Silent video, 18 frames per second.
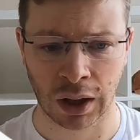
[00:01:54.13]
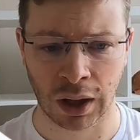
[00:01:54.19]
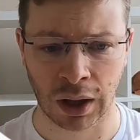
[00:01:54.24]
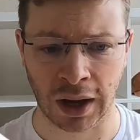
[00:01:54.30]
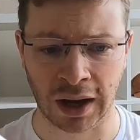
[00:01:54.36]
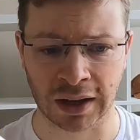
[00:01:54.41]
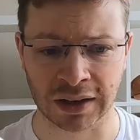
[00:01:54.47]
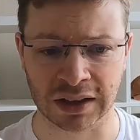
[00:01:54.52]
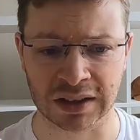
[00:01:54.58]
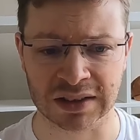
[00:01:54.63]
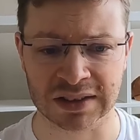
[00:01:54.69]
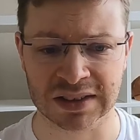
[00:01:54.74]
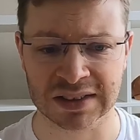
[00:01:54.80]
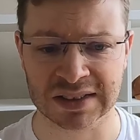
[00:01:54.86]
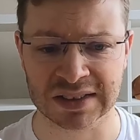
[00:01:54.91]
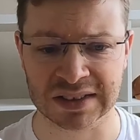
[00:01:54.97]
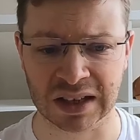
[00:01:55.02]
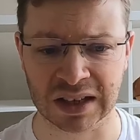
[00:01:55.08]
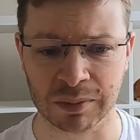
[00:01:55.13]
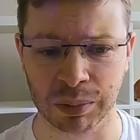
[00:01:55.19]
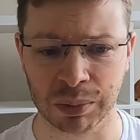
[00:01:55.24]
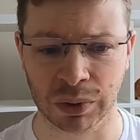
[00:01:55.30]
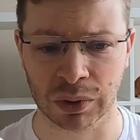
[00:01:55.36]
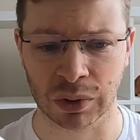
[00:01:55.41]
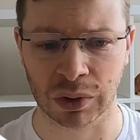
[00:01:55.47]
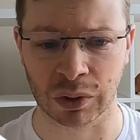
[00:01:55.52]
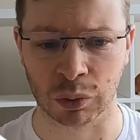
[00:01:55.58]
And in this step,
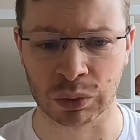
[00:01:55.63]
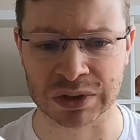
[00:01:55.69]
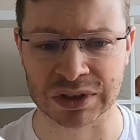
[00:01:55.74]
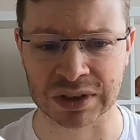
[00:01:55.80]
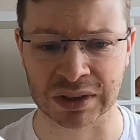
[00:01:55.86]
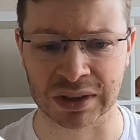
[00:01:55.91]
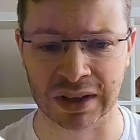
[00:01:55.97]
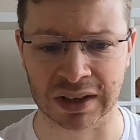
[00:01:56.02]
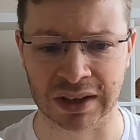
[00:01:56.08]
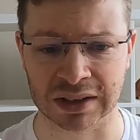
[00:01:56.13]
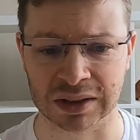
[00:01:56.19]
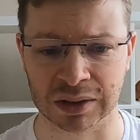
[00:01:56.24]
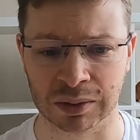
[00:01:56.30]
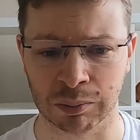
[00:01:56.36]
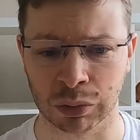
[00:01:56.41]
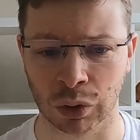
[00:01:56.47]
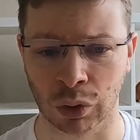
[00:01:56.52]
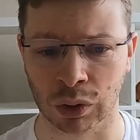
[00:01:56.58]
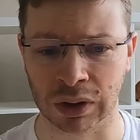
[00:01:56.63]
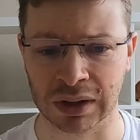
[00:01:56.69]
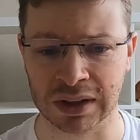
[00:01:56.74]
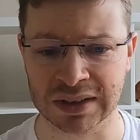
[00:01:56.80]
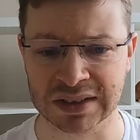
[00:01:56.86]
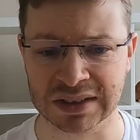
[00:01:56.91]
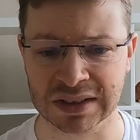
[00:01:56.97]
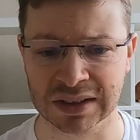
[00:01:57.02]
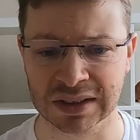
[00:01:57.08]
we select blog
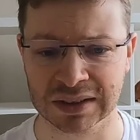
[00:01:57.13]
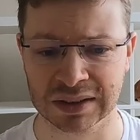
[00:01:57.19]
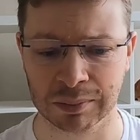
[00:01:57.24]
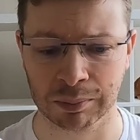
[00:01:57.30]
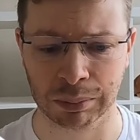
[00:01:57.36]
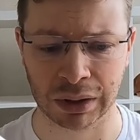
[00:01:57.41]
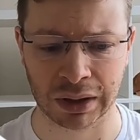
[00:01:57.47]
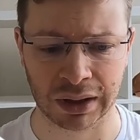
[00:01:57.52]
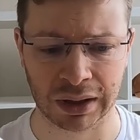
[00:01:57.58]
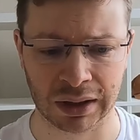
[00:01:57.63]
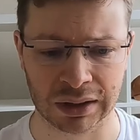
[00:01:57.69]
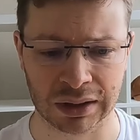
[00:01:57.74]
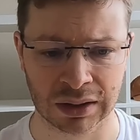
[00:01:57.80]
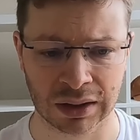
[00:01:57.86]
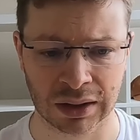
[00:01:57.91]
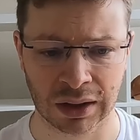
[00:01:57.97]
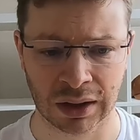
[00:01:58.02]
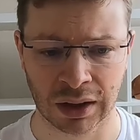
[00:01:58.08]
listing template.